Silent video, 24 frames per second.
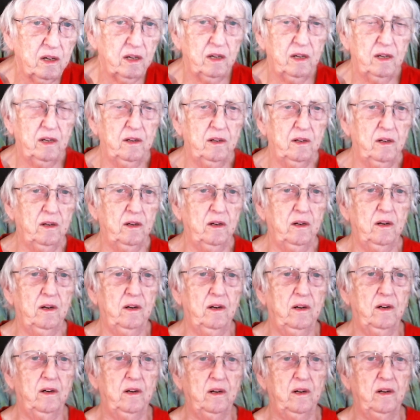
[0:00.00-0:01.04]

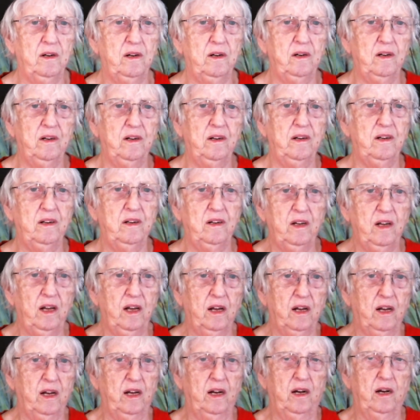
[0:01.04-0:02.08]
Oh,
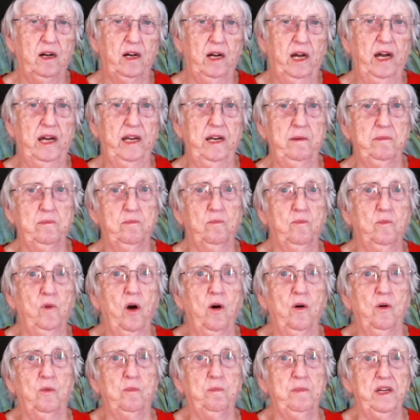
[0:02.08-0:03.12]
and it
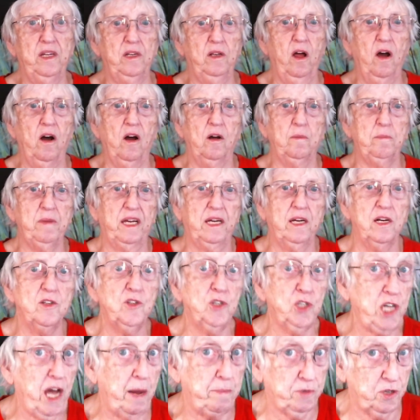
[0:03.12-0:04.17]
won't be long because
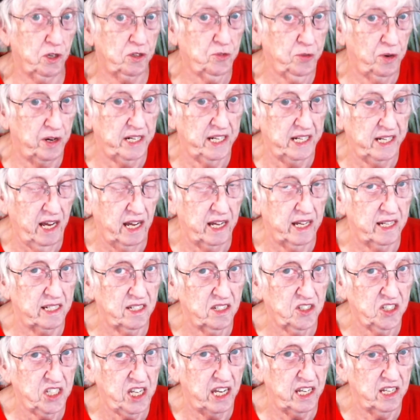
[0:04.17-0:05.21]
chapter 29
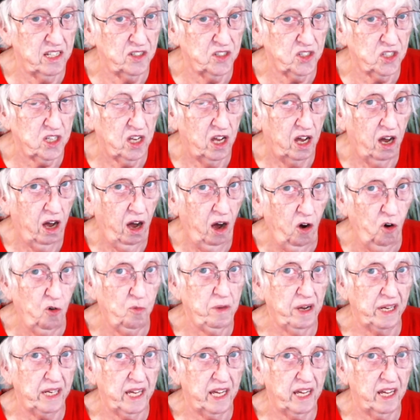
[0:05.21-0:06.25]
says home
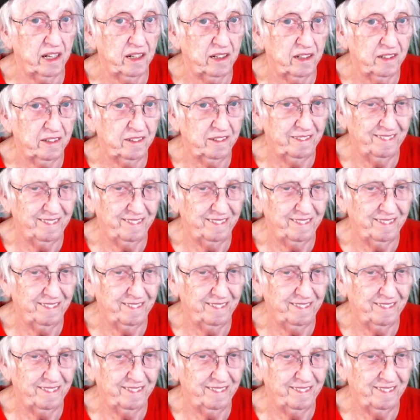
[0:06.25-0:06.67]
again.